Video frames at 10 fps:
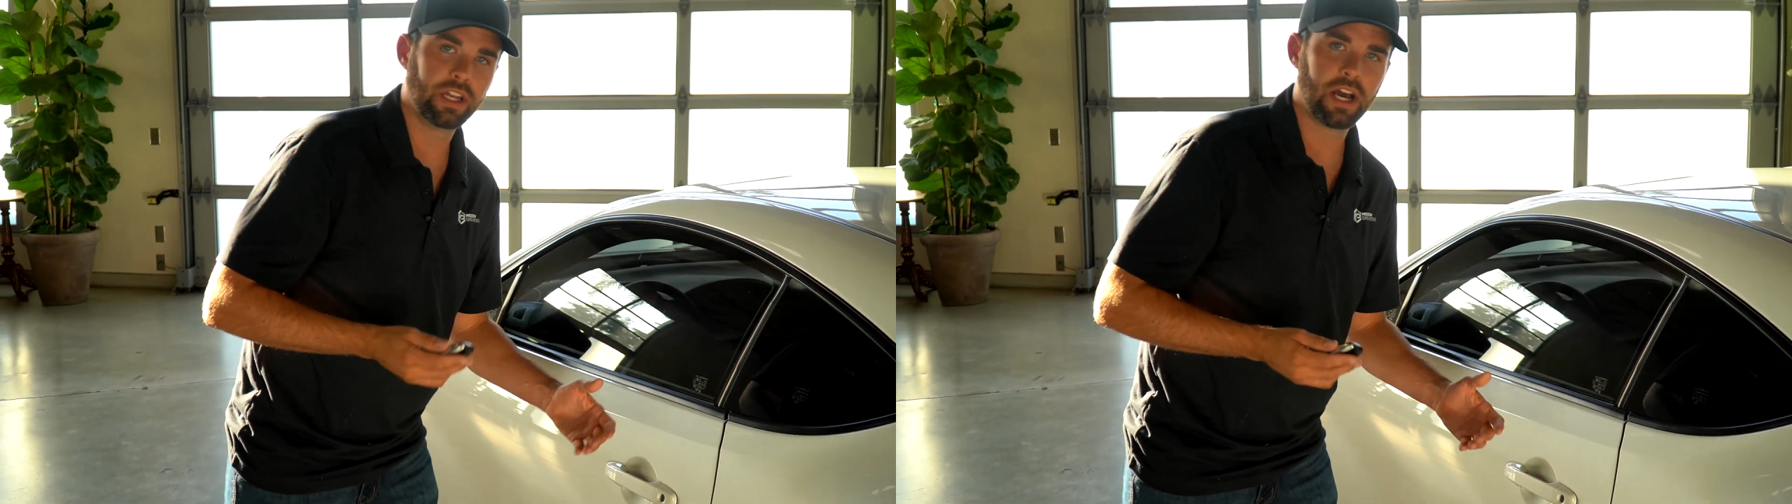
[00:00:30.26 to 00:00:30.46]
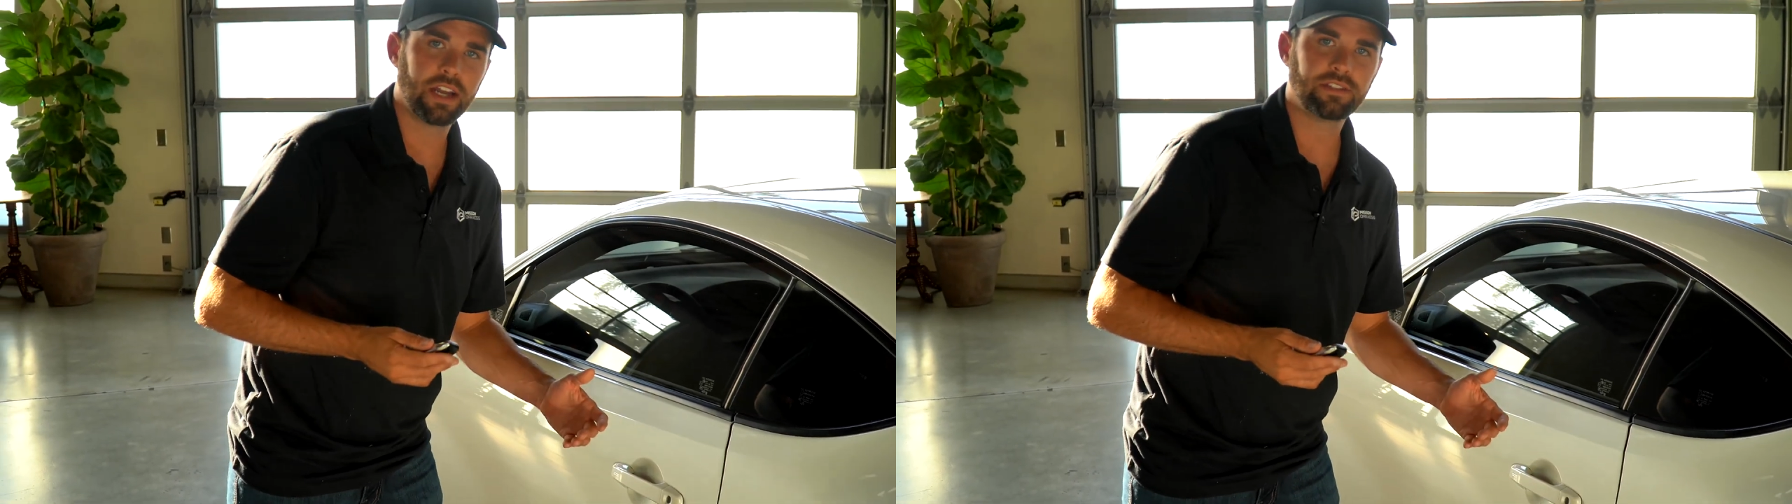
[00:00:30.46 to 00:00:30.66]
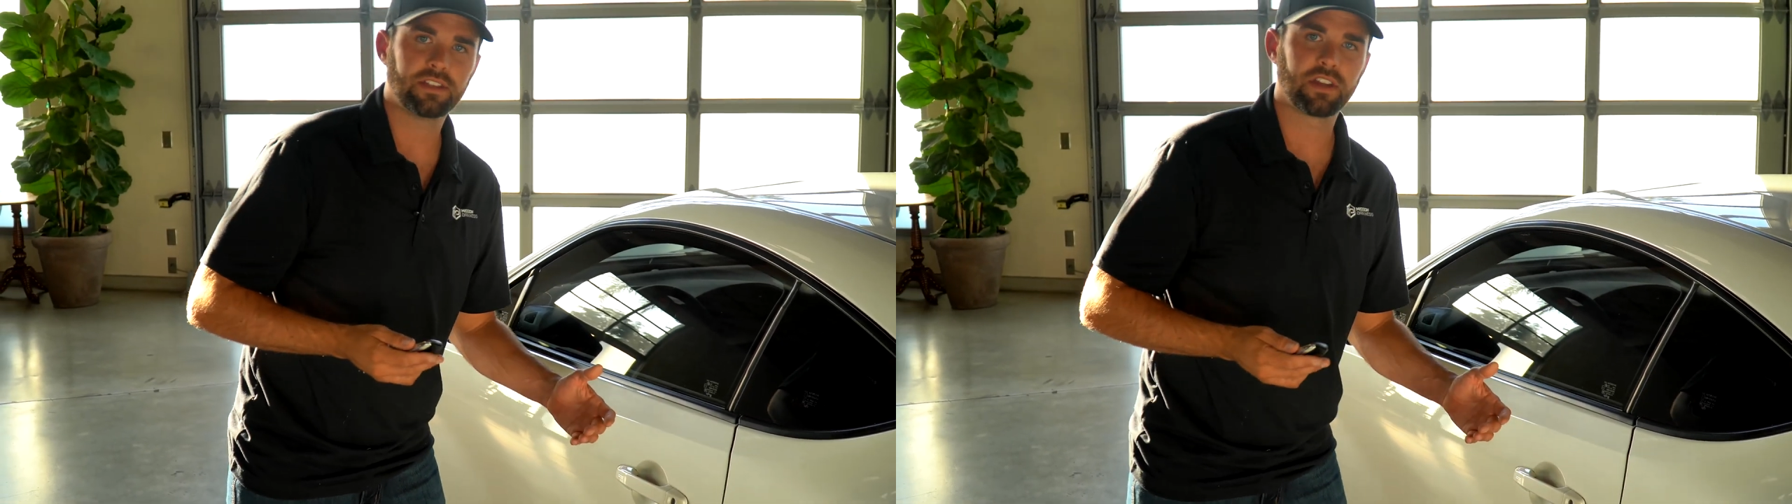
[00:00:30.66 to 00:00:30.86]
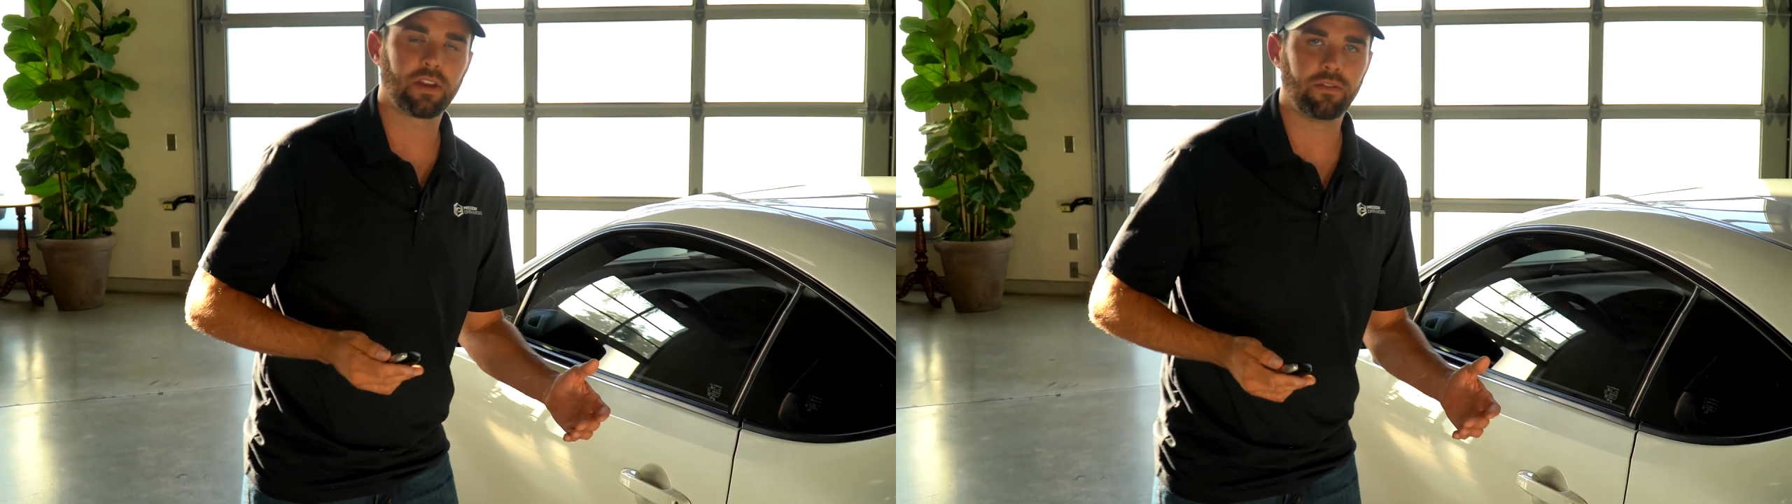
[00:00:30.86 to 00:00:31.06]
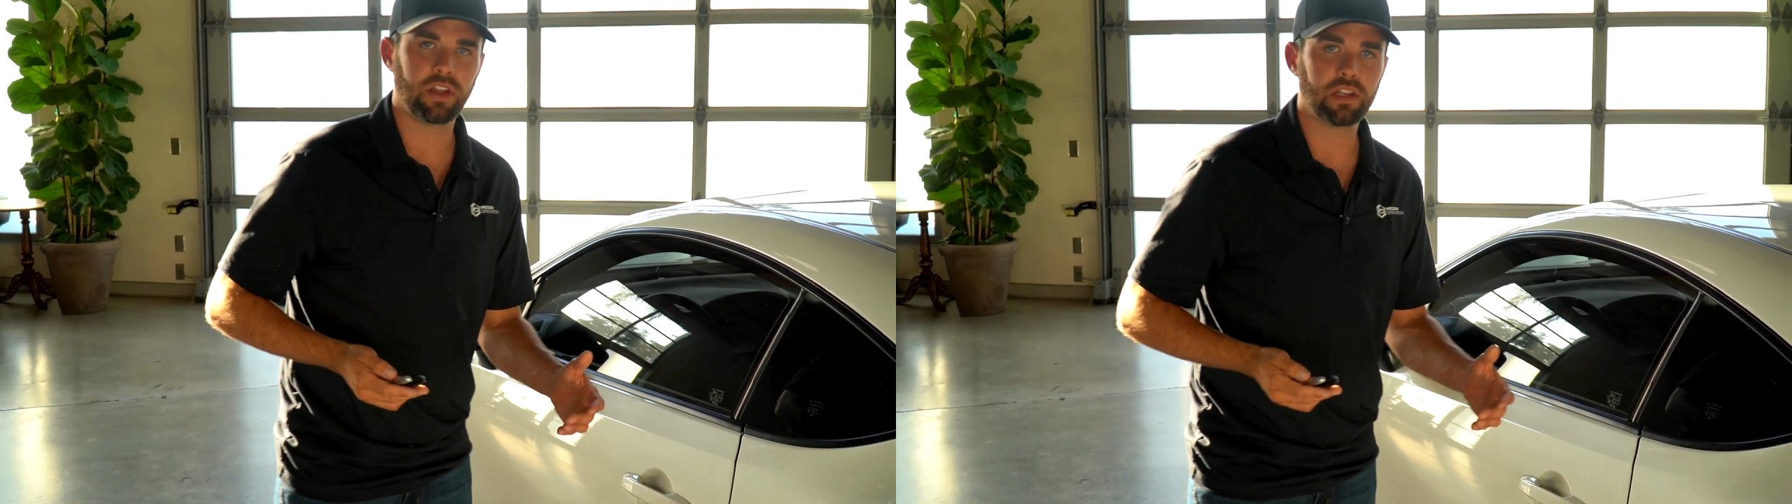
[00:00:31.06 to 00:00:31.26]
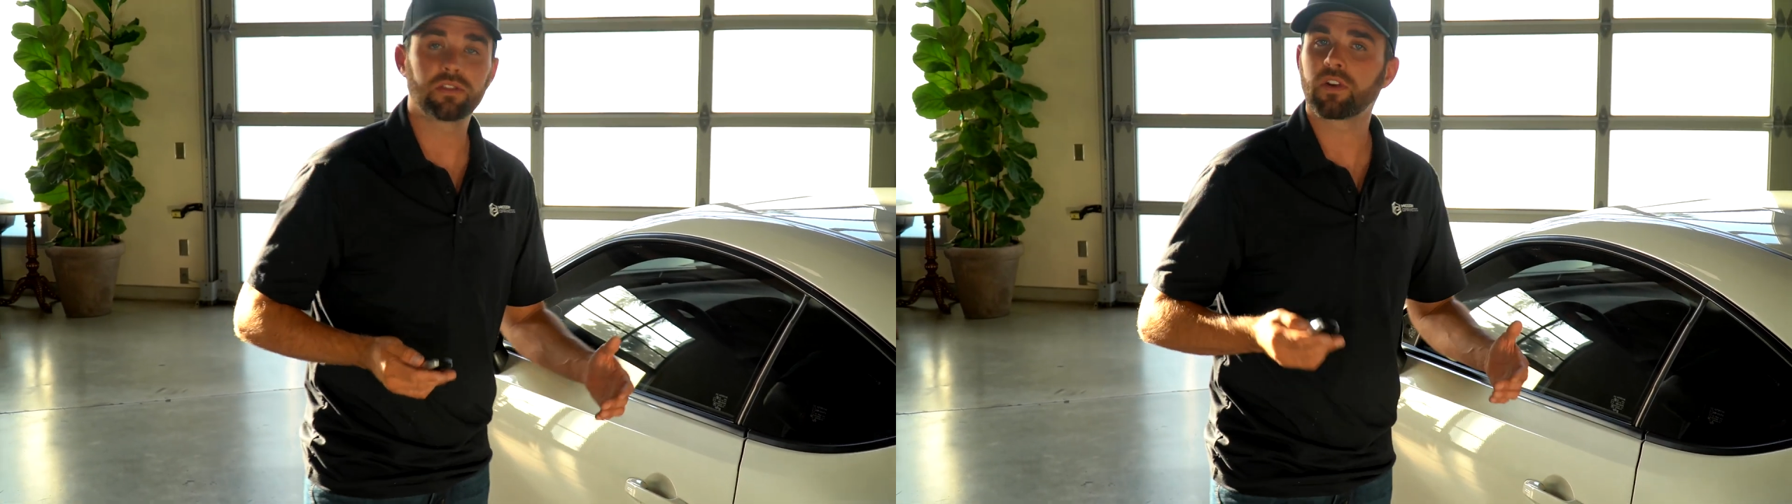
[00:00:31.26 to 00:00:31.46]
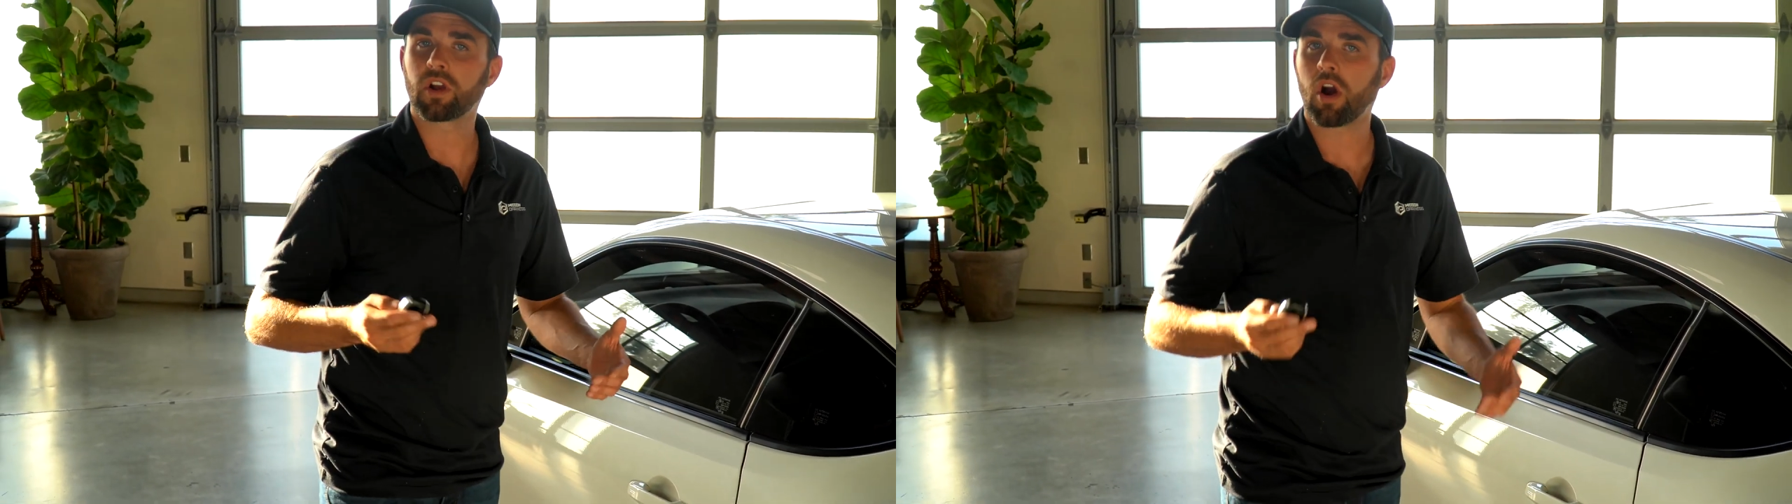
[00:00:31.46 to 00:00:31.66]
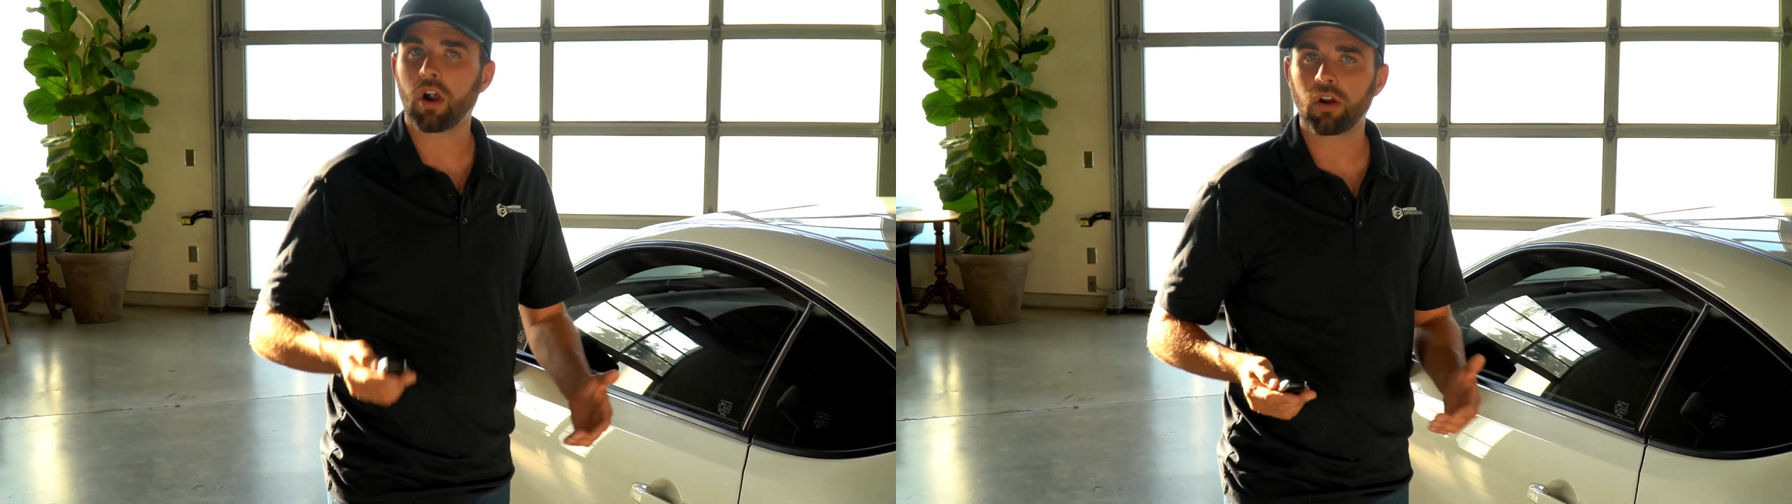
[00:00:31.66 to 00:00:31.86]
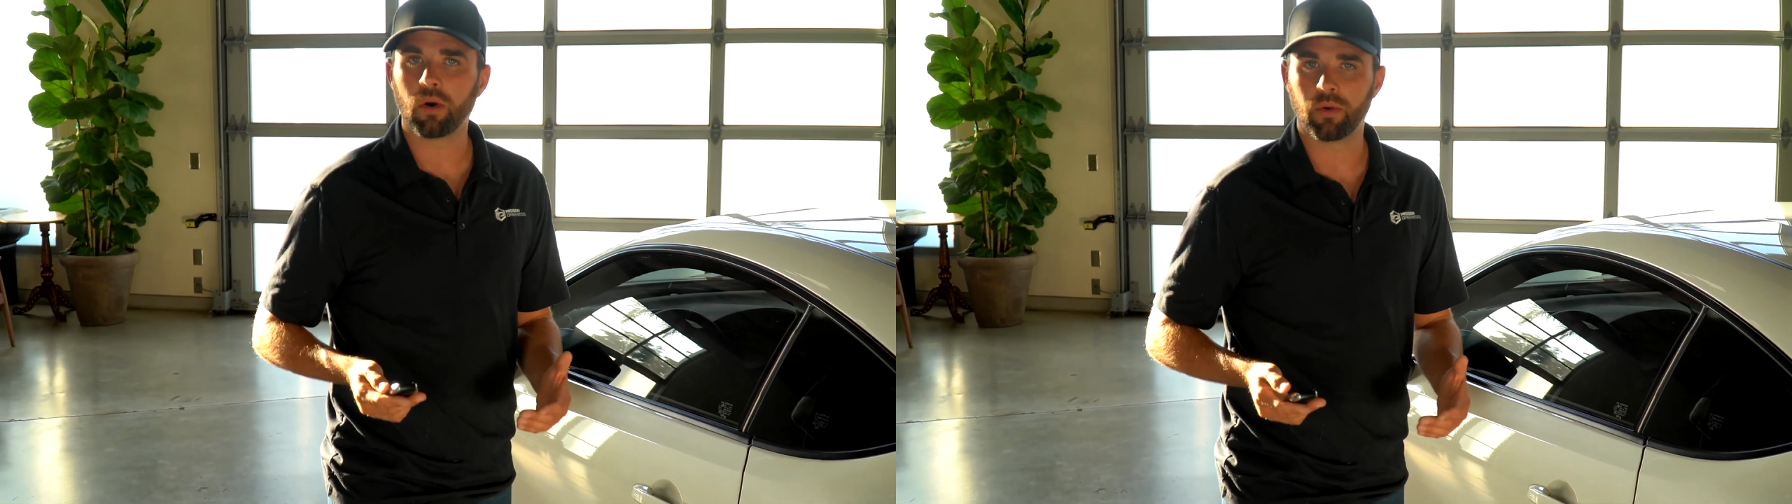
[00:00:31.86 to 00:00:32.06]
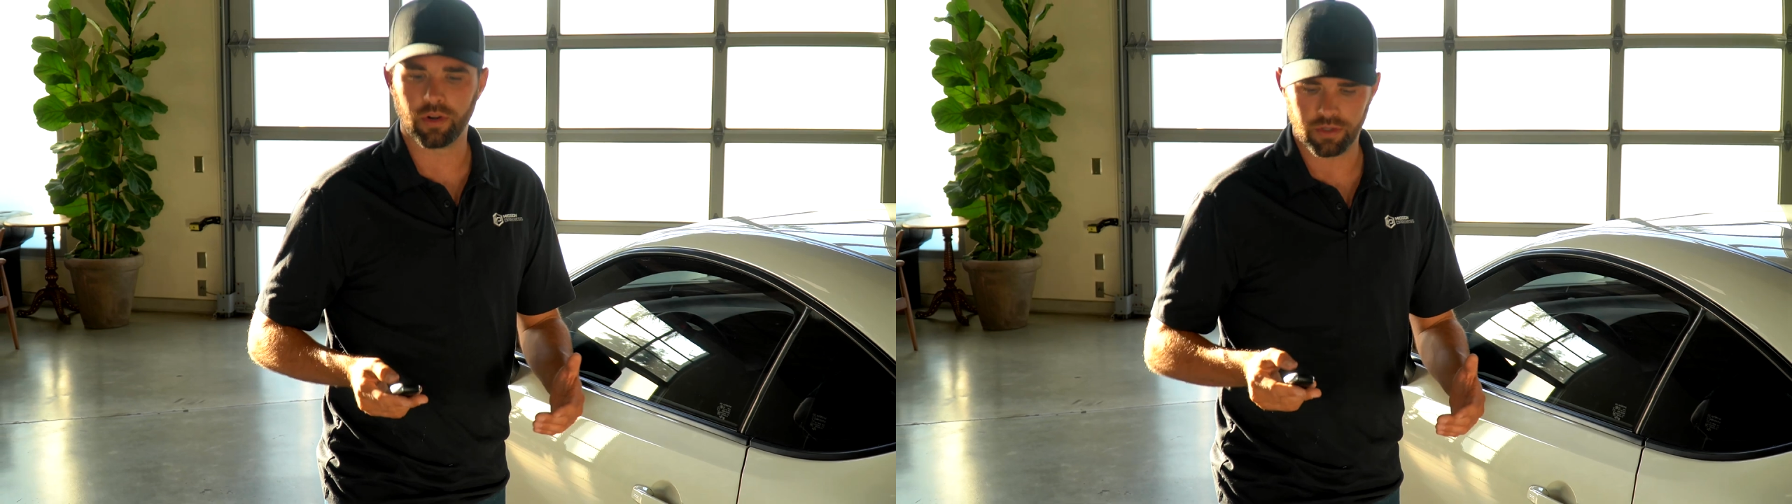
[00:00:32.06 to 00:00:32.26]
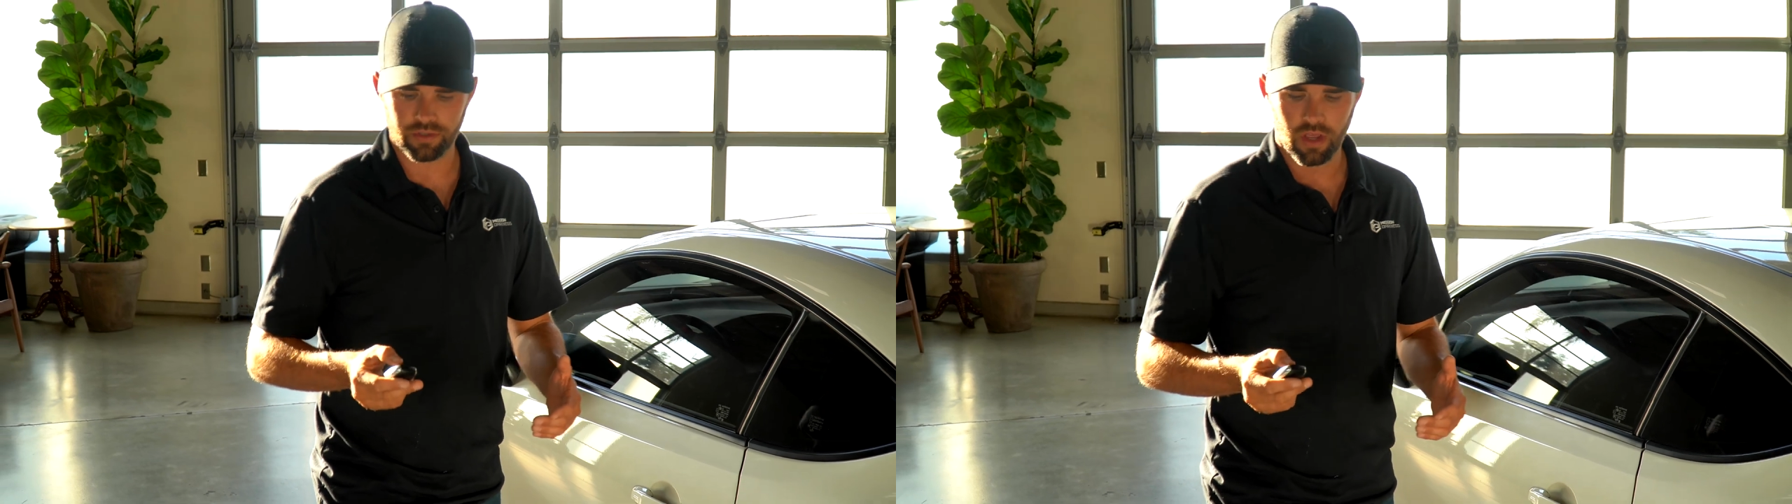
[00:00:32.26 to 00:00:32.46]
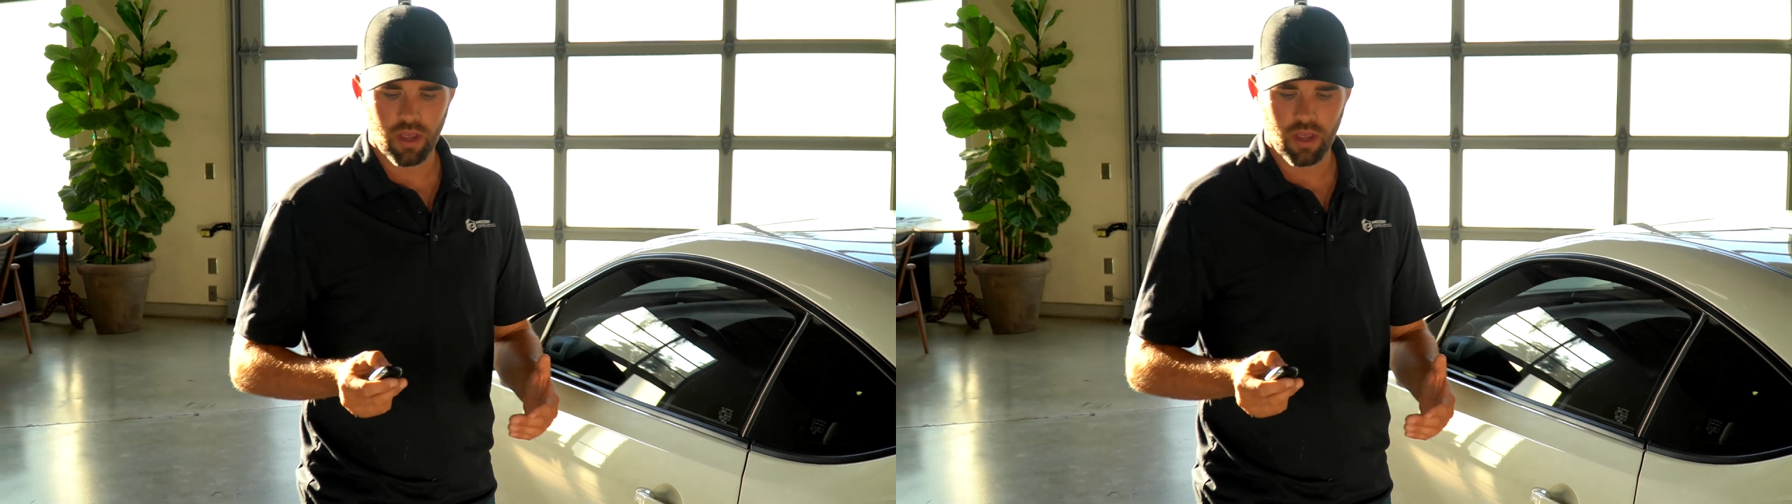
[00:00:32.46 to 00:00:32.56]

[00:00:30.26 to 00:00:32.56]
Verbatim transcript: nice. It's a convenience for car owners.